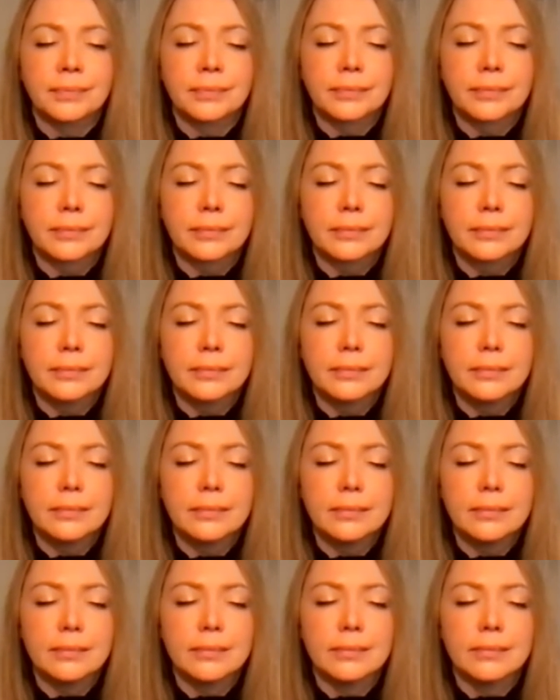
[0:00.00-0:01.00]

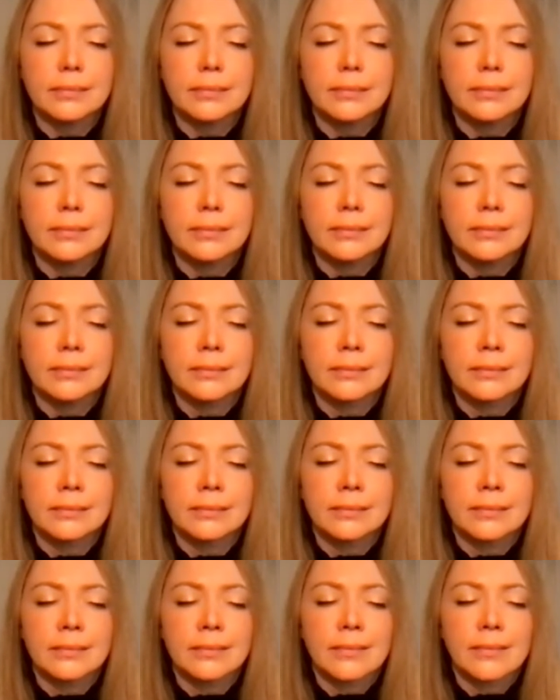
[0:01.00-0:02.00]

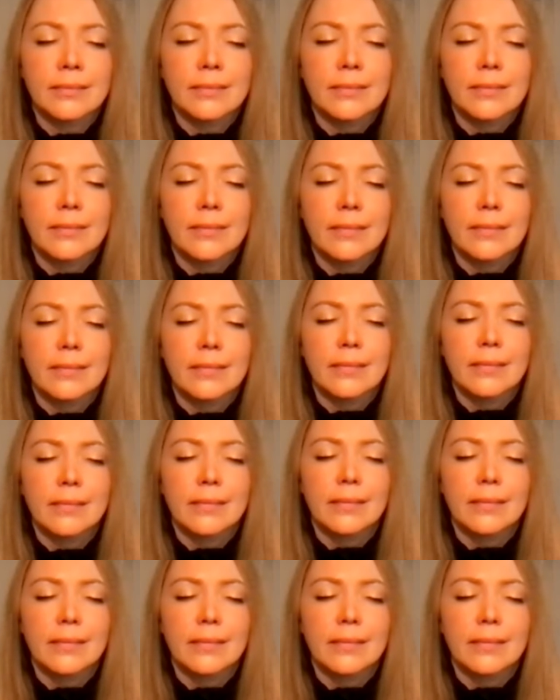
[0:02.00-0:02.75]
(no one is talking)